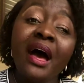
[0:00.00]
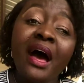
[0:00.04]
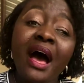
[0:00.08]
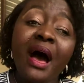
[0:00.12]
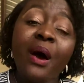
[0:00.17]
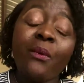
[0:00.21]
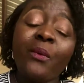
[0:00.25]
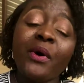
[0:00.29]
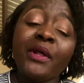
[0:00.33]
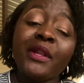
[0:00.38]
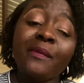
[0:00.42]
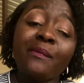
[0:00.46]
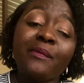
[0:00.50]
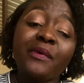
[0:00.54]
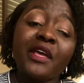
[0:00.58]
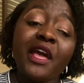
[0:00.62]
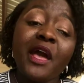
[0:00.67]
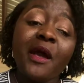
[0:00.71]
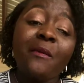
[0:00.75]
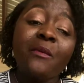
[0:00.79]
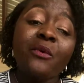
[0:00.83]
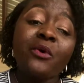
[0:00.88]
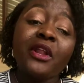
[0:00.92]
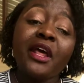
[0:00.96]
I want to be
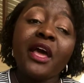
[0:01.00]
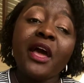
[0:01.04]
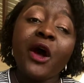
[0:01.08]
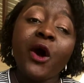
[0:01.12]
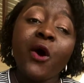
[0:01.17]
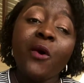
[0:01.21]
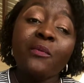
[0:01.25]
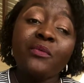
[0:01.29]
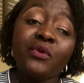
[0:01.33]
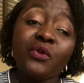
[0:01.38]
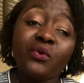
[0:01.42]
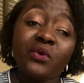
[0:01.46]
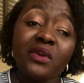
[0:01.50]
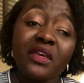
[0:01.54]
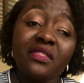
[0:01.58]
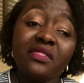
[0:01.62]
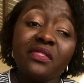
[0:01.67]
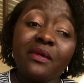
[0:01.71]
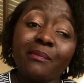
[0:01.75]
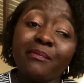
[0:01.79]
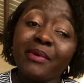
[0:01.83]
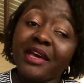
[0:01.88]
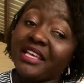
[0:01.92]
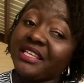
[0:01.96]
able to help you get
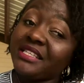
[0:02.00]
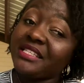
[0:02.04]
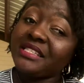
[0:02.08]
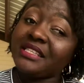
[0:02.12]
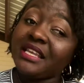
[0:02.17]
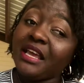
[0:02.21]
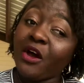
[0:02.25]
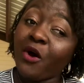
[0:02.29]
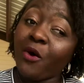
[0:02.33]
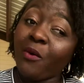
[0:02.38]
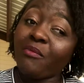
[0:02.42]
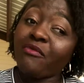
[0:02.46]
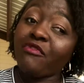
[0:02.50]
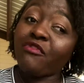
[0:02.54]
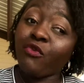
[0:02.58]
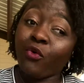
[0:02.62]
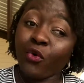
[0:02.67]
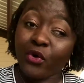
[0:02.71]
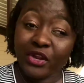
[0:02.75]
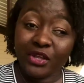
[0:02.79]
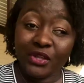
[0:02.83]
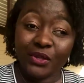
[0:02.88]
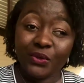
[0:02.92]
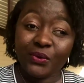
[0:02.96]
the best help
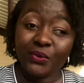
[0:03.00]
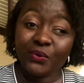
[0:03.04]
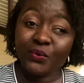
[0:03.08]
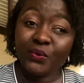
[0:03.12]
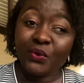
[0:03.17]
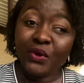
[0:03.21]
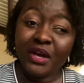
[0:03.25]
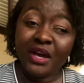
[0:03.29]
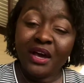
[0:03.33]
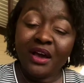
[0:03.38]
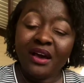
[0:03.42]
for you.